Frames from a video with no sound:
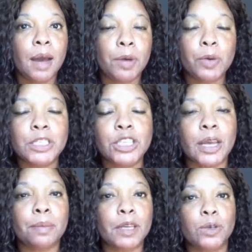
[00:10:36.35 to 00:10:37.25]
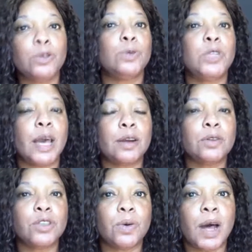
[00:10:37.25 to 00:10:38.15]
I'm always checking my YouTube
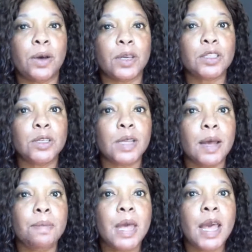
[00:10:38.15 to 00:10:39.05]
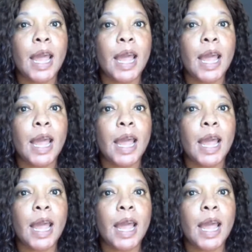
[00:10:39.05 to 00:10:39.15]
channel, so I'll get to them.